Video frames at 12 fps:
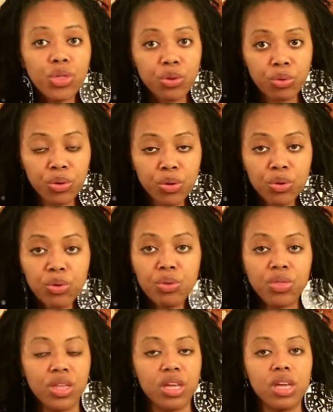
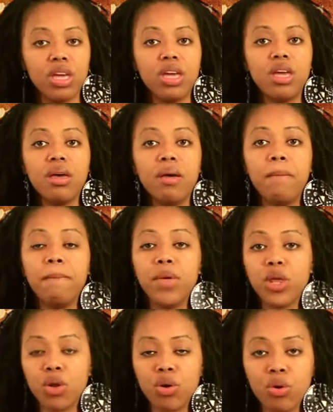through the
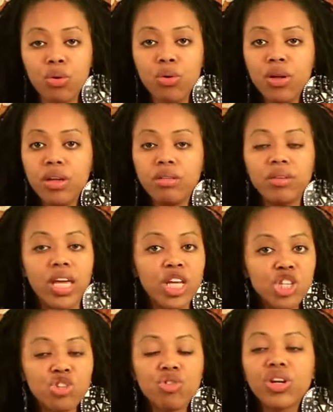Middle
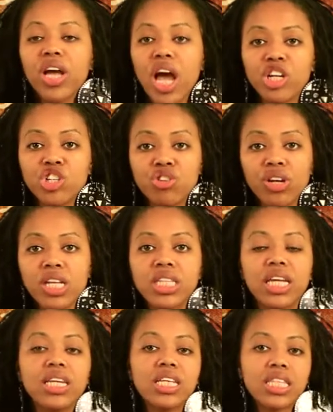Eastern countries,
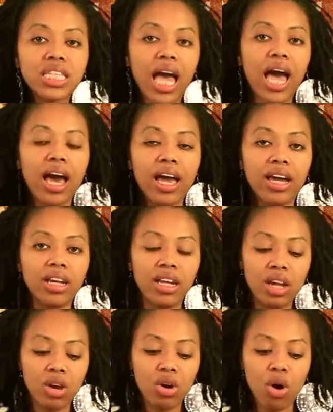and decide
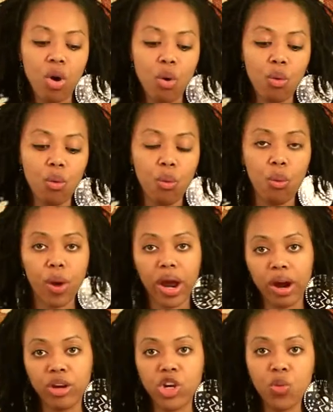
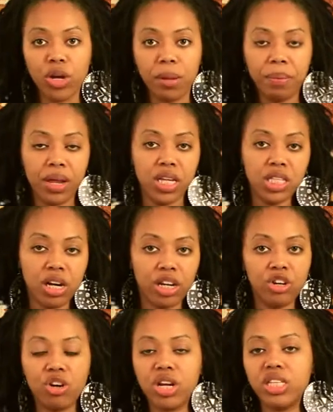where you want to place it. Are
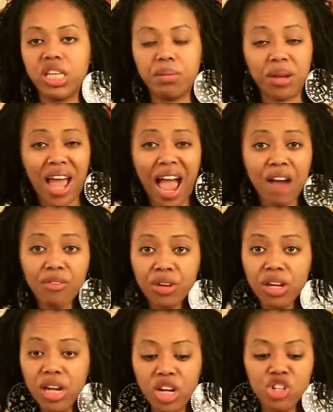you going to deem it an
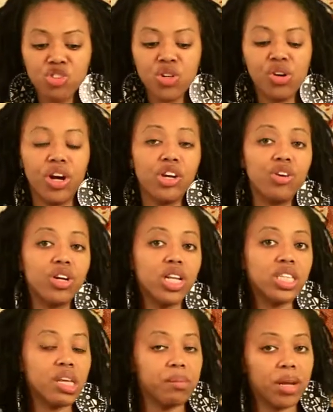African country or are you going to
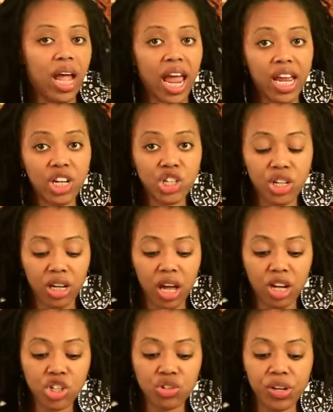deem it an Asian
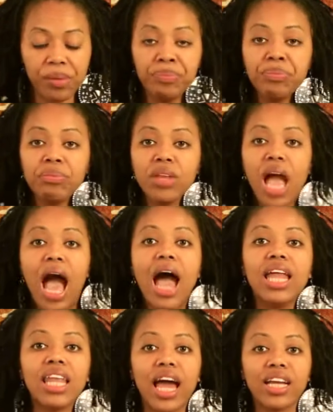country?
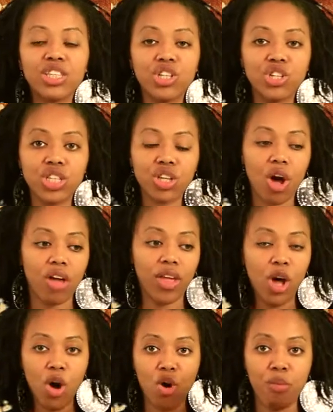I like to just call
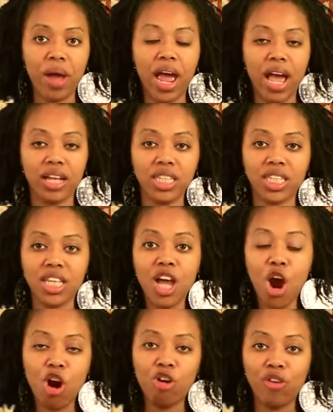that whole mass
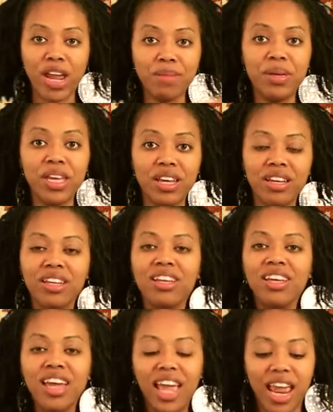Arabia.
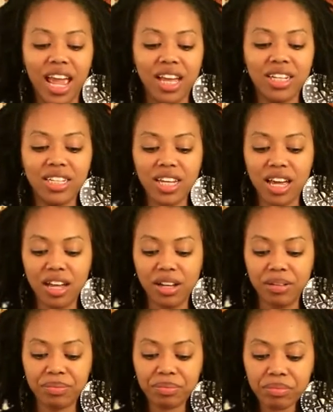And
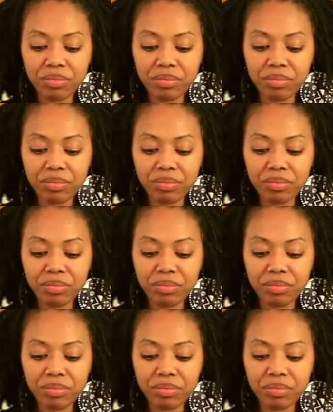um,